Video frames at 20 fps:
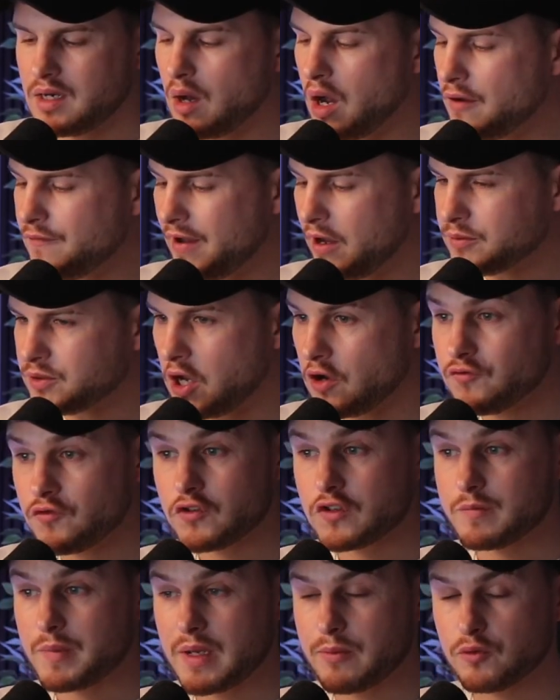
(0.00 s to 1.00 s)
Now, I've helped
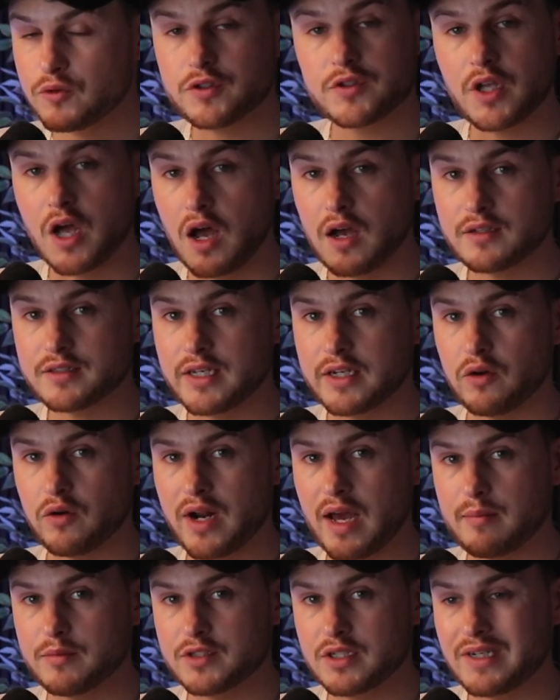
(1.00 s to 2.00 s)
hundreds of people start selling on
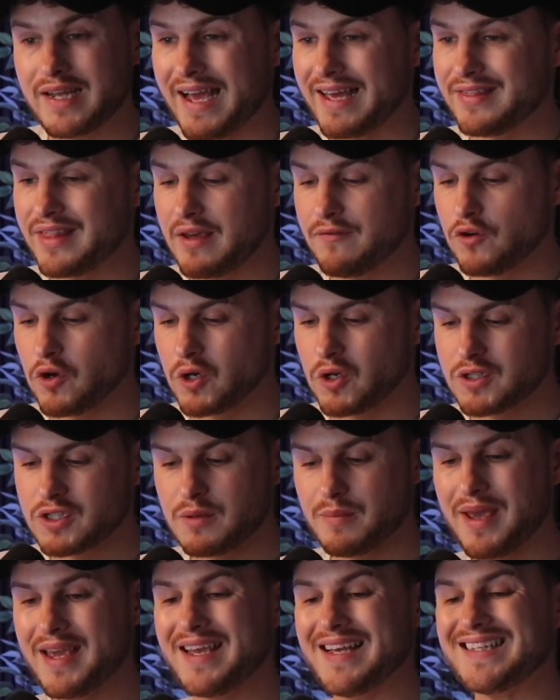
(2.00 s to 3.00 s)
Amazon and they've gone on to
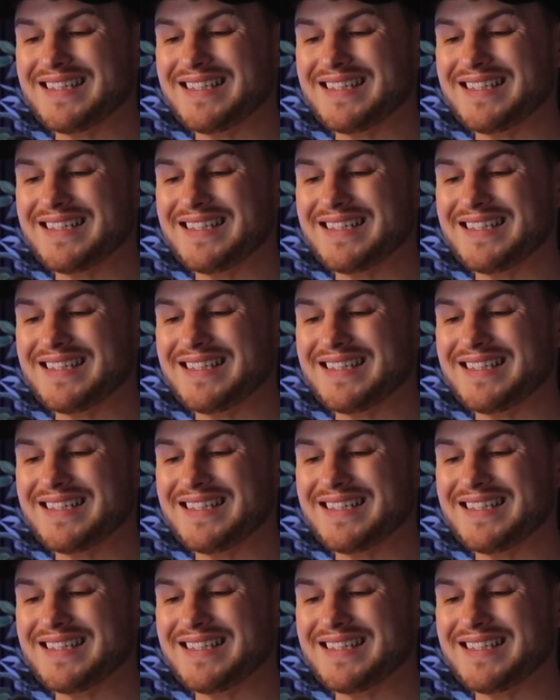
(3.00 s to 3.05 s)
make